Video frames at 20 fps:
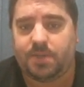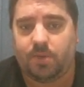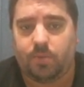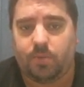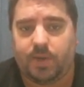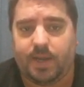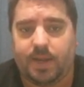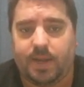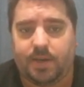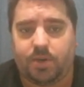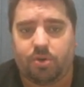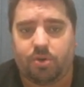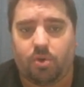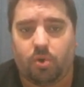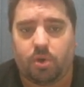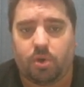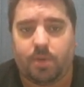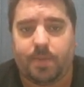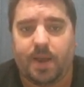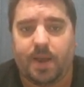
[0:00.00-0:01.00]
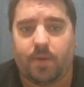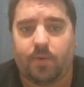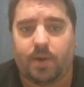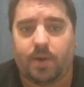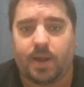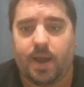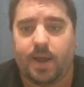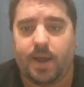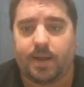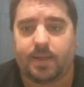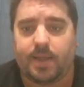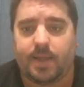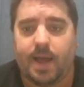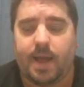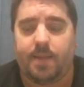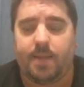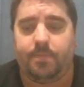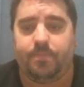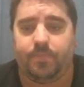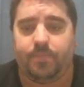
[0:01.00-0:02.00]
that we need to talk about regarding that.